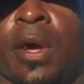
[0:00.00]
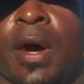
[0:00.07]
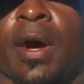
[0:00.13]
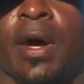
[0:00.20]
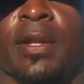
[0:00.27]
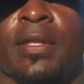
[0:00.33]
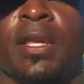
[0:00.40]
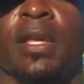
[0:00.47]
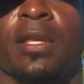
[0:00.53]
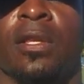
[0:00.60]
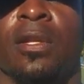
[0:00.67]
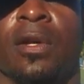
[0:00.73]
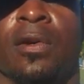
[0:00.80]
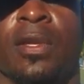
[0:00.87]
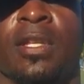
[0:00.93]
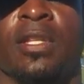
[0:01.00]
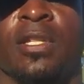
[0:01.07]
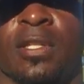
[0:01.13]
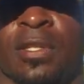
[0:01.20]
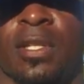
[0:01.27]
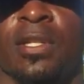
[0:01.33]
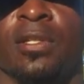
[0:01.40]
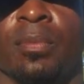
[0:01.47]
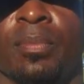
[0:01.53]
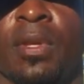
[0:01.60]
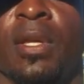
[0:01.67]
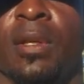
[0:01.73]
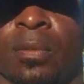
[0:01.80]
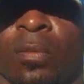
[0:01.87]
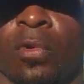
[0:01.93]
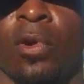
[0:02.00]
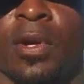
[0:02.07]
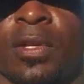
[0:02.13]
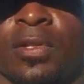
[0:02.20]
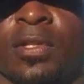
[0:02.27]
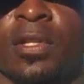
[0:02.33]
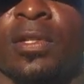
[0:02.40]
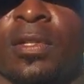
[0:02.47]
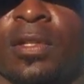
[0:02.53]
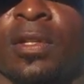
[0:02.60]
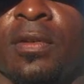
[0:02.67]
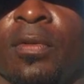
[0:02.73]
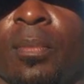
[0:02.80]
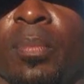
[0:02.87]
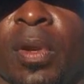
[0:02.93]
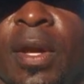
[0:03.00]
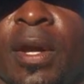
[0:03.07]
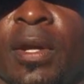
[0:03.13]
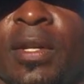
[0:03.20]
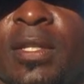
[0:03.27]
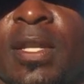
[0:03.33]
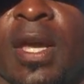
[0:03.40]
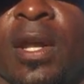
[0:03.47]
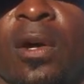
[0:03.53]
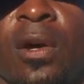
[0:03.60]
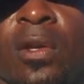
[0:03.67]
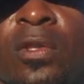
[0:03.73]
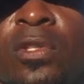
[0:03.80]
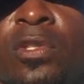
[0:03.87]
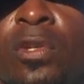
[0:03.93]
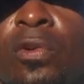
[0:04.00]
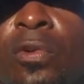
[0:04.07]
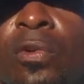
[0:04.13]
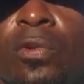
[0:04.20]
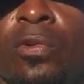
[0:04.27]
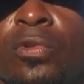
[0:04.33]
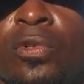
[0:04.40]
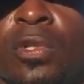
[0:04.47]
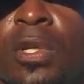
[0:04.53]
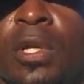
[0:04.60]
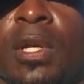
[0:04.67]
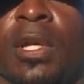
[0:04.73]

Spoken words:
I think, you know, he just needs to be more consistent of a player. He's got all the tools.